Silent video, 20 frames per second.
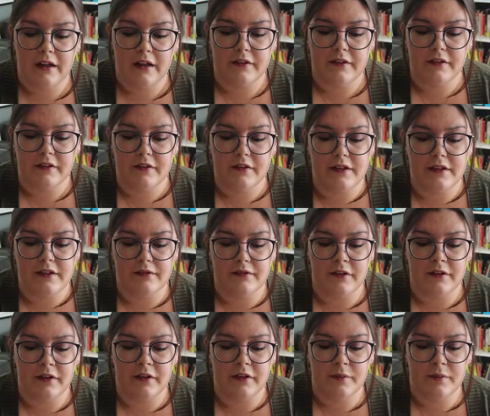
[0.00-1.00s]
is the
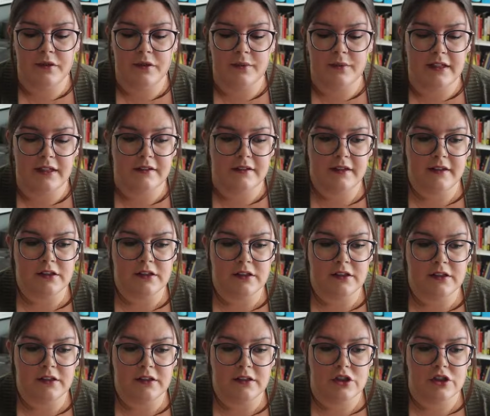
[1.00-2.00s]
difference between
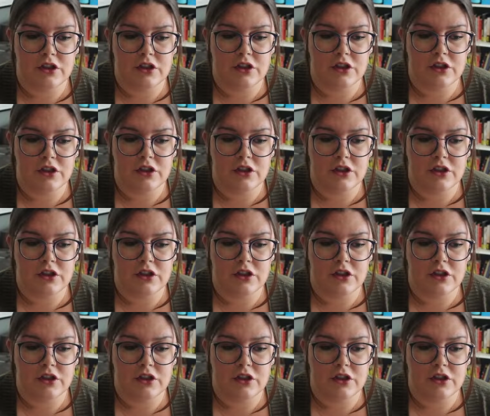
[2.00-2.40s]
essentially like